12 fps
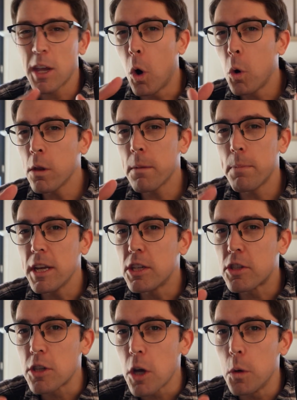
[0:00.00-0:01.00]
Because we can only
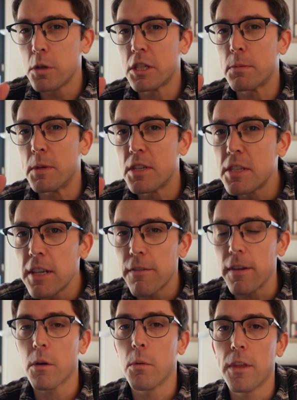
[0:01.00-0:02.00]
be so
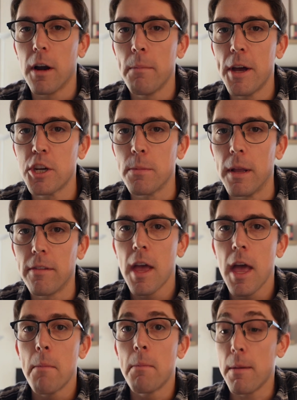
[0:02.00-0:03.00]
specific with our measurements.